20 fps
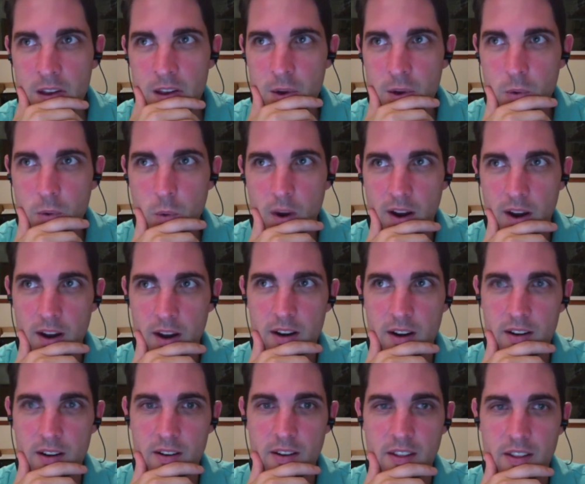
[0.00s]

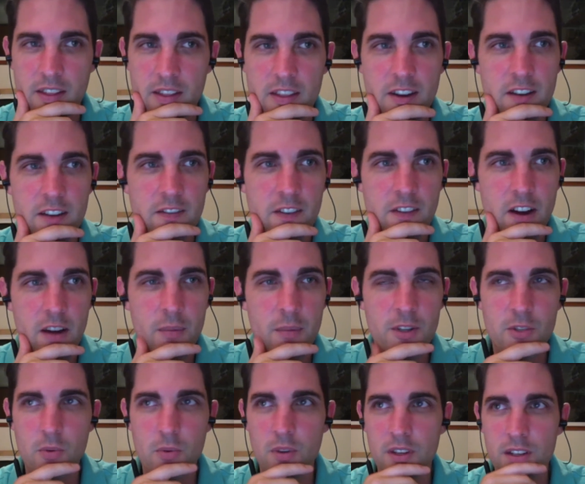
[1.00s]
where they're very
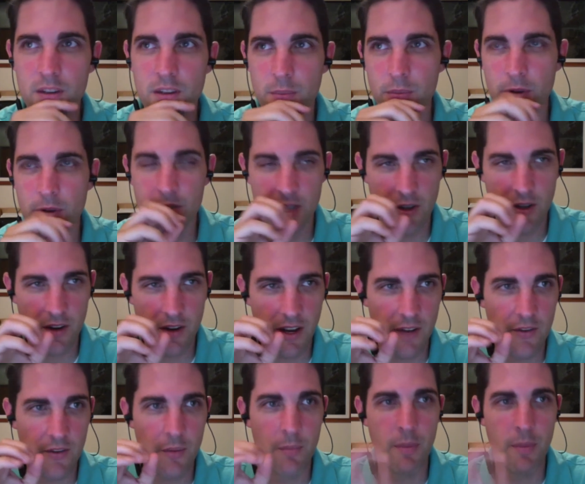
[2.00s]
much willing to push out kind
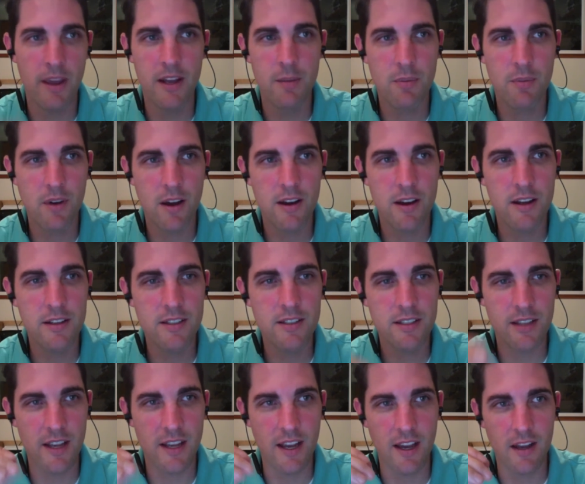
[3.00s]
of a beta
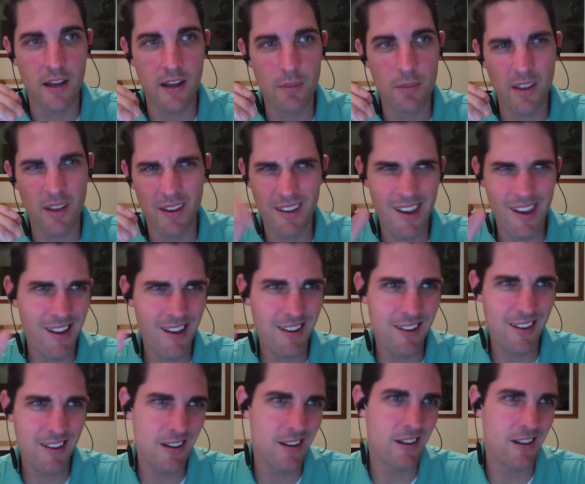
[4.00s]
product and be like, yeah,
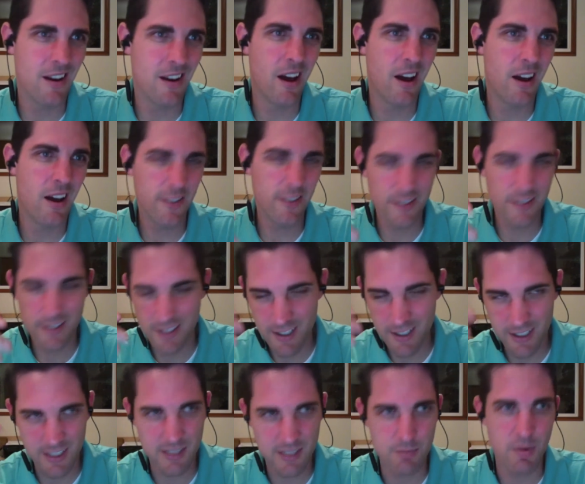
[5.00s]
good enough. It's an
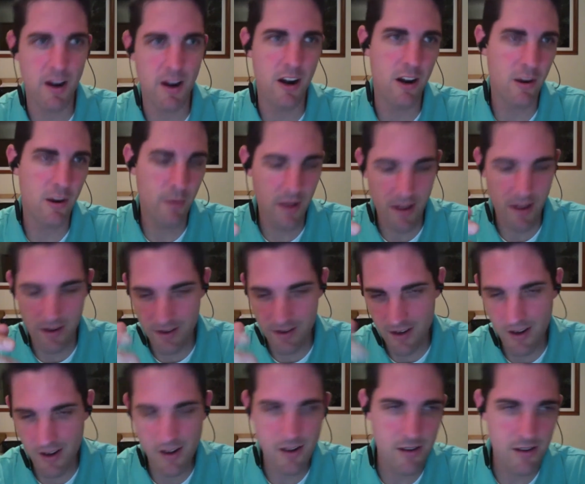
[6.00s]
experiment,
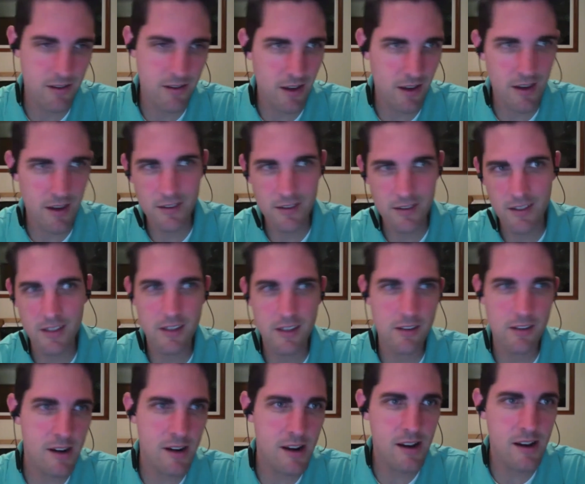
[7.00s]
kind of kick it
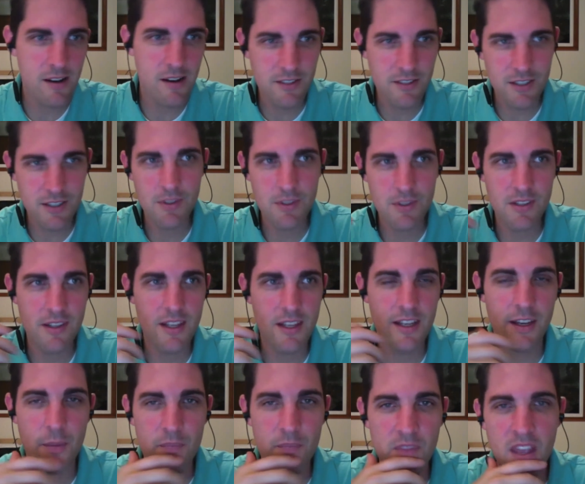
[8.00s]
around, see what you
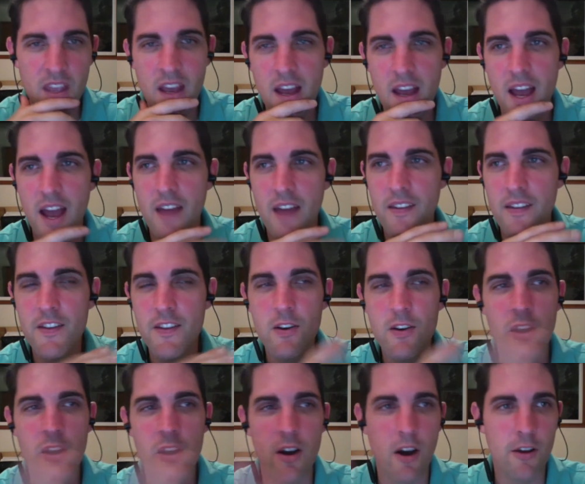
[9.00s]
think. And then
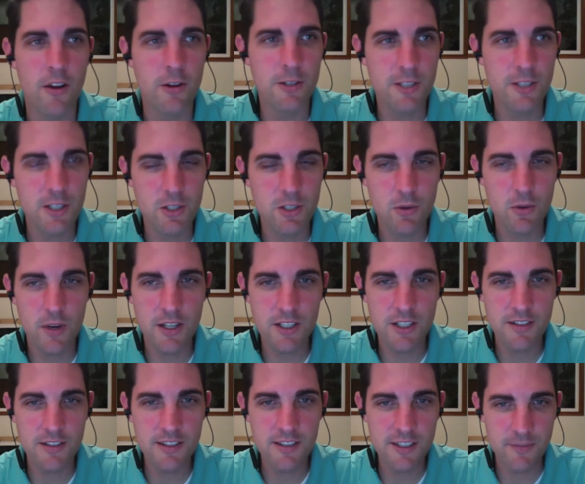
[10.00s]
there are other
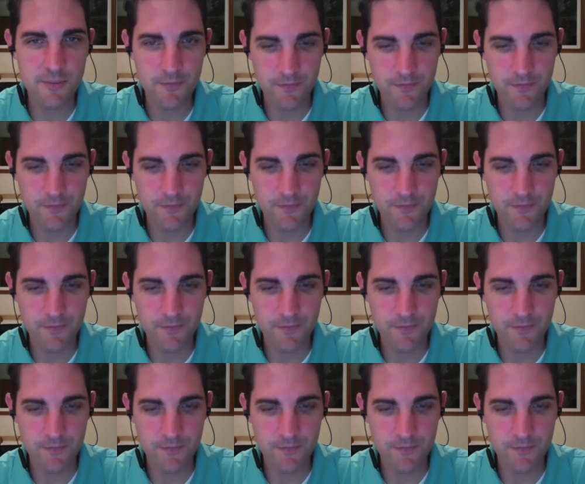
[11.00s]
situations,